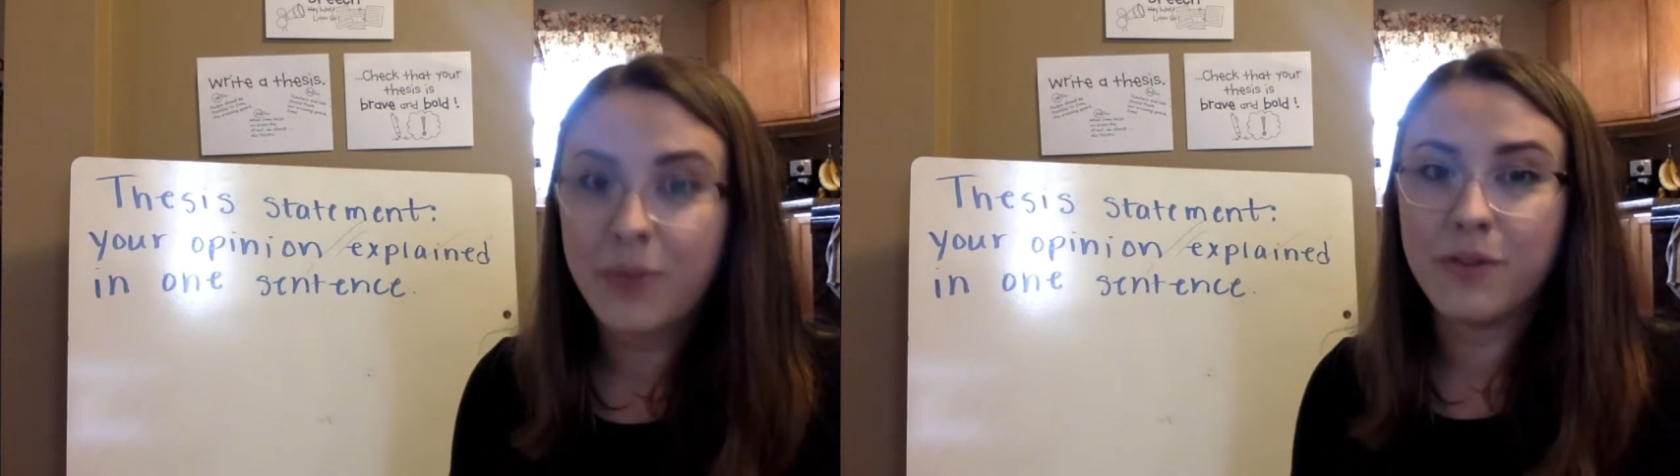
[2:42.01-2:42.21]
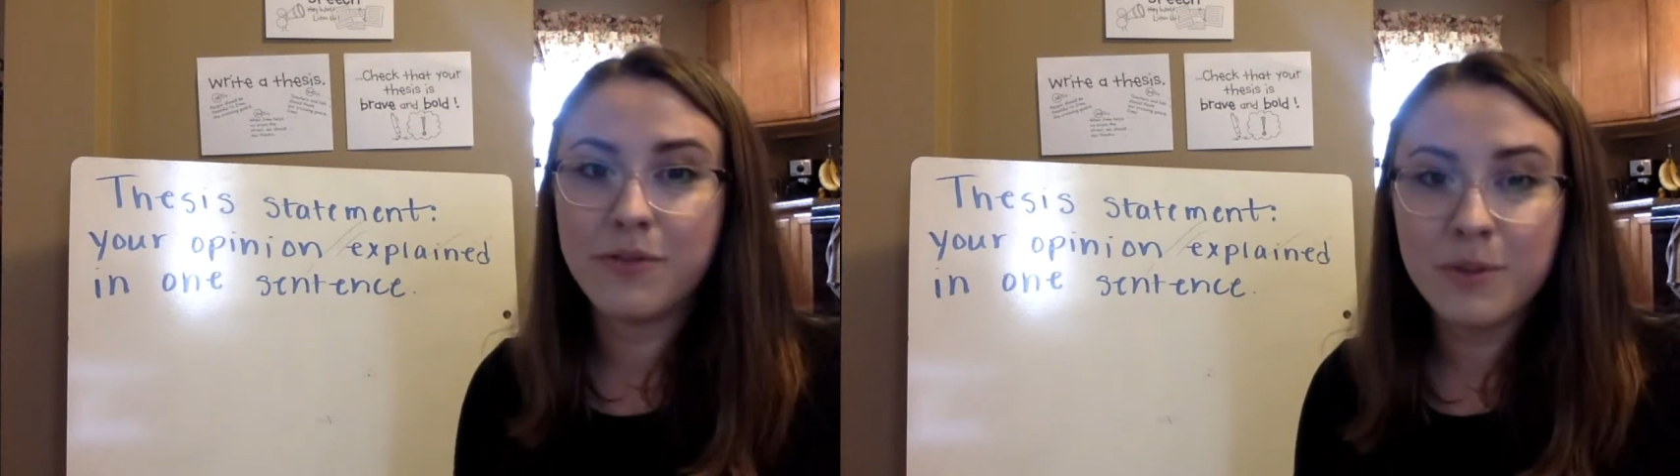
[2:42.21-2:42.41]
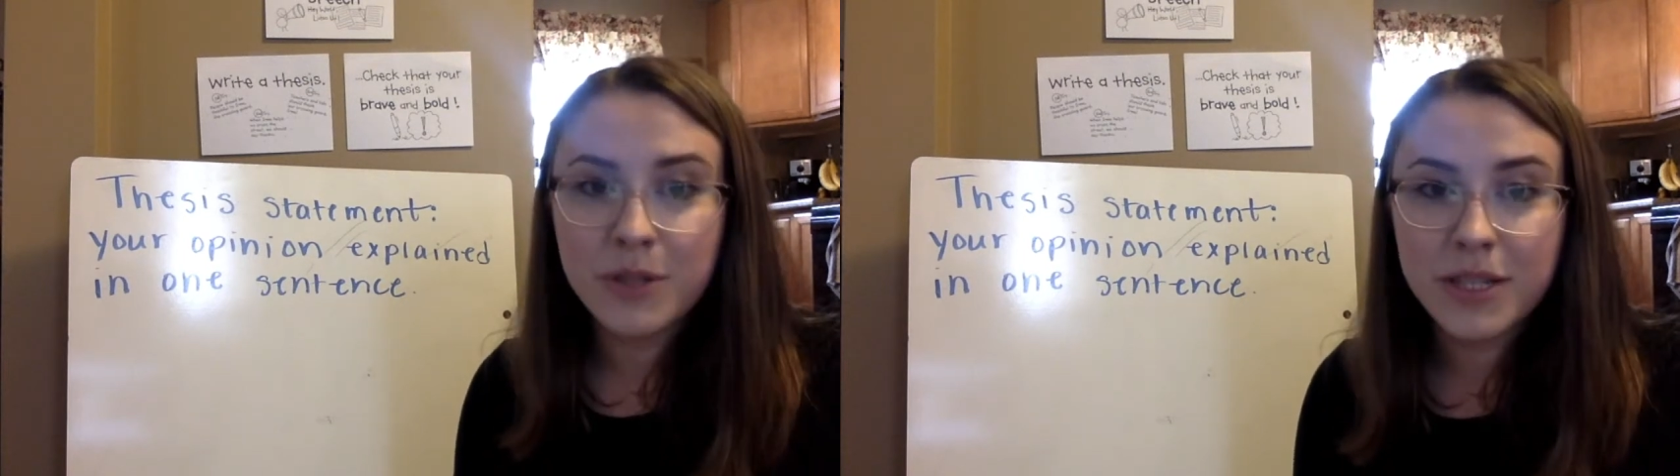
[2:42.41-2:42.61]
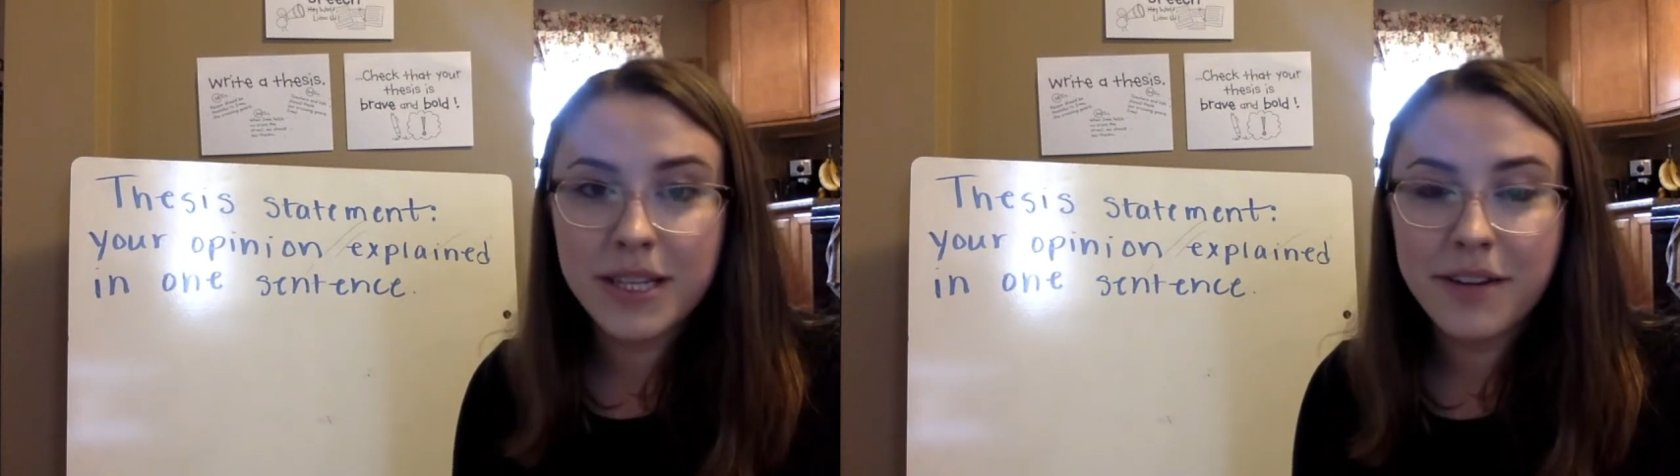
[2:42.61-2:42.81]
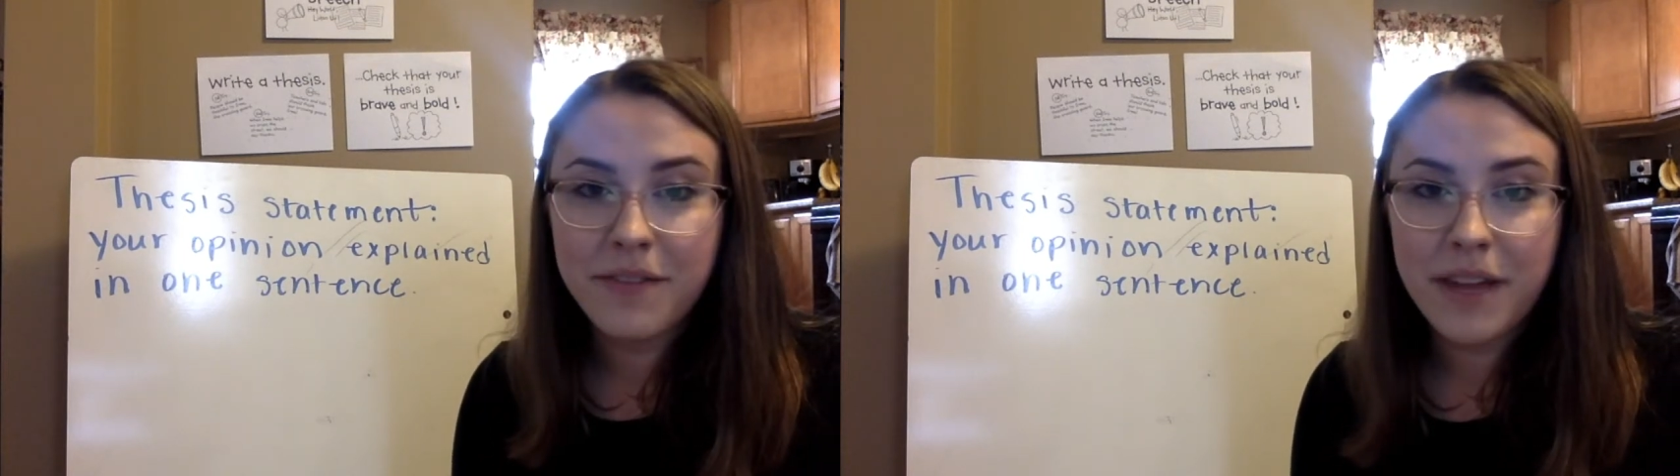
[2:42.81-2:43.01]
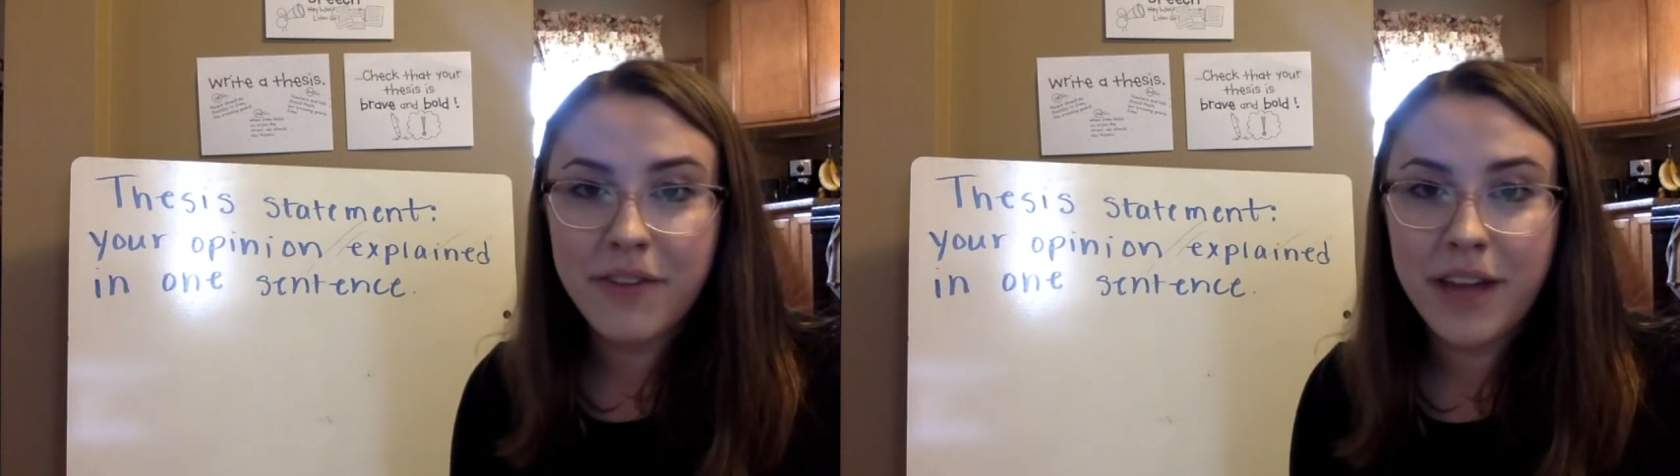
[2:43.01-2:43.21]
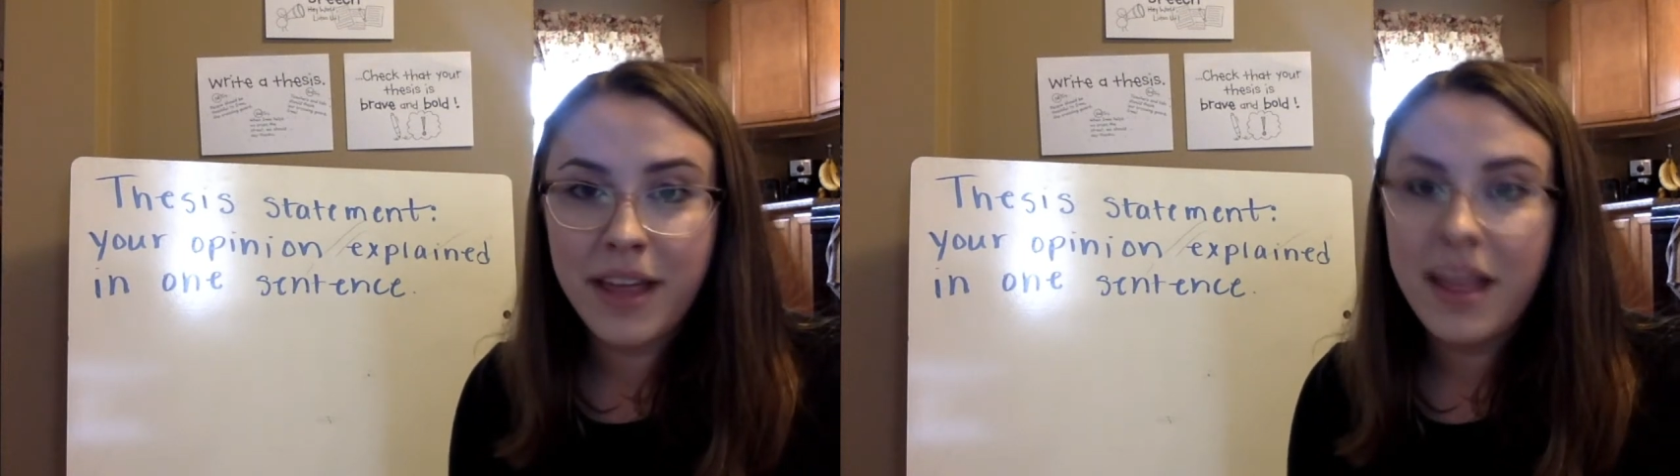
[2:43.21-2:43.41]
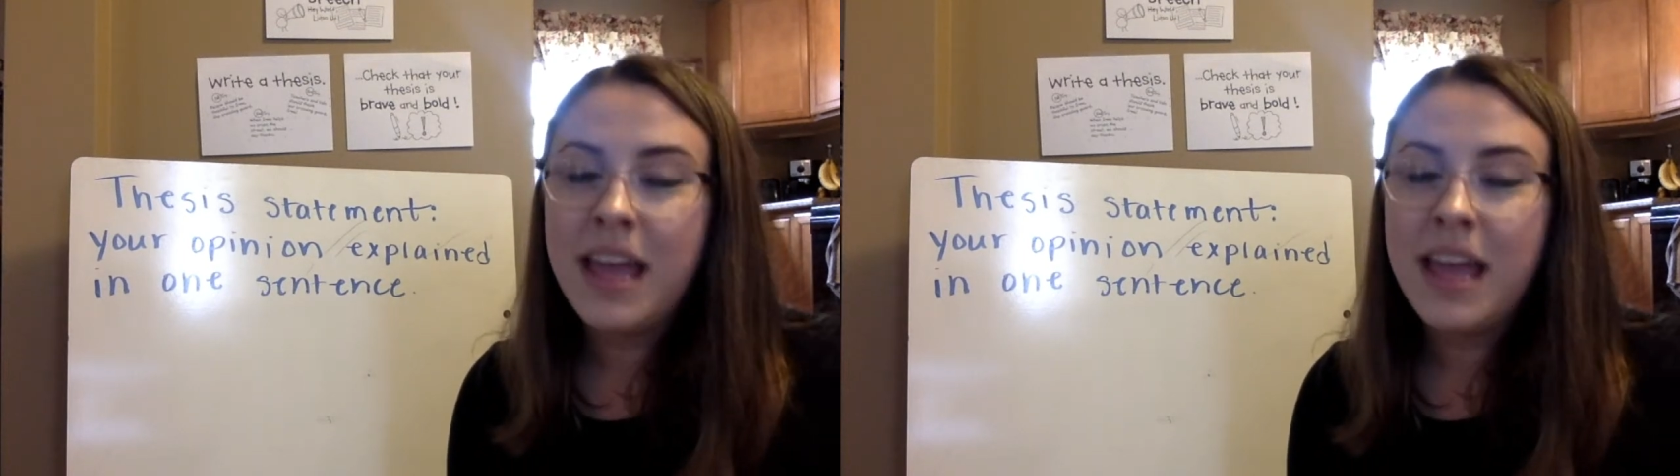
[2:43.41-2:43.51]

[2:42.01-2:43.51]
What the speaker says: What fruits are their favorite?